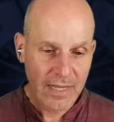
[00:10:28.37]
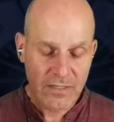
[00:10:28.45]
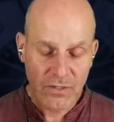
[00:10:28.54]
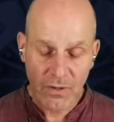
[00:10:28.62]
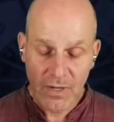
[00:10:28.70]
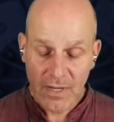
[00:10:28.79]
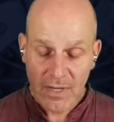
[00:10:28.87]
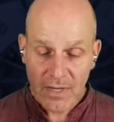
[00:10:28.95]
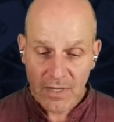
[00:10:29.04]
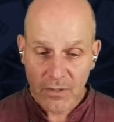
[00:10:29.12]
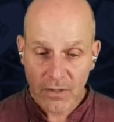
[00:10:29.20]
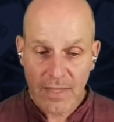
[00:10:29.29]
So,
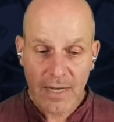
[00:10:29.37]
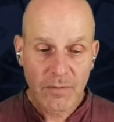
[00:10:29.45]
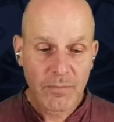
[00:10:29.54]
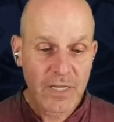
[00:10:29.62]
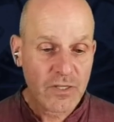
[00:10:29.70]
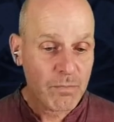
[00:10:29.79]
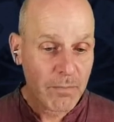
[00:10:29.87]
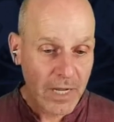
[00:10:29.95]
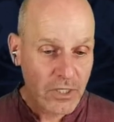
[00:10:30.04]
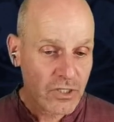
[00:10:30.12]
not that it means much.